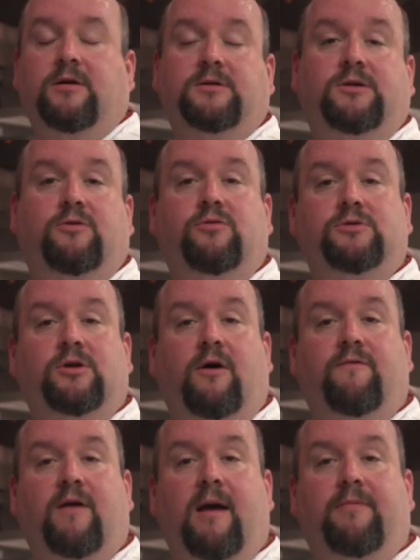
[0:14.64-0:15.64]
it also cools
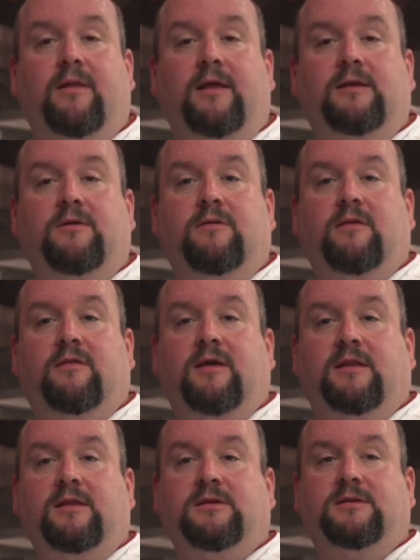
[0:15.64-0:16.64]
off rapidly due to the
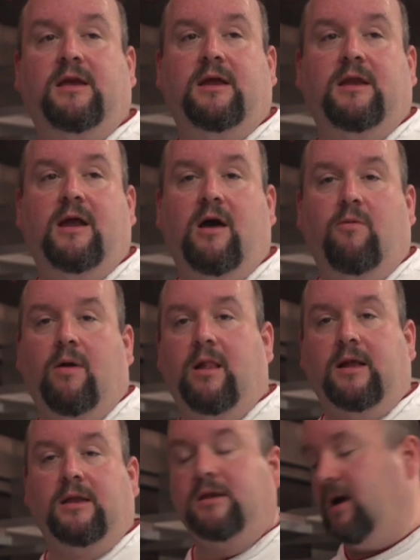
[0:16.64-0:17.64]
thickness and how well
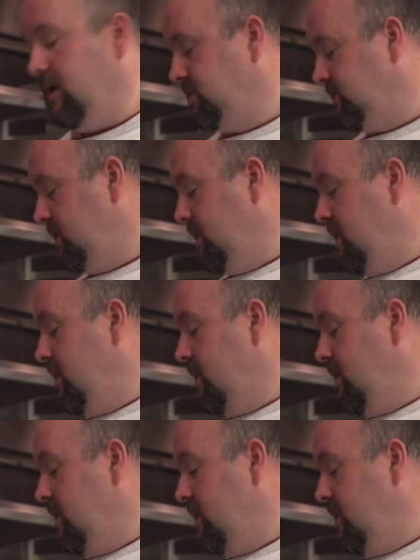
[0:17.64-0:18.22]
it conducts.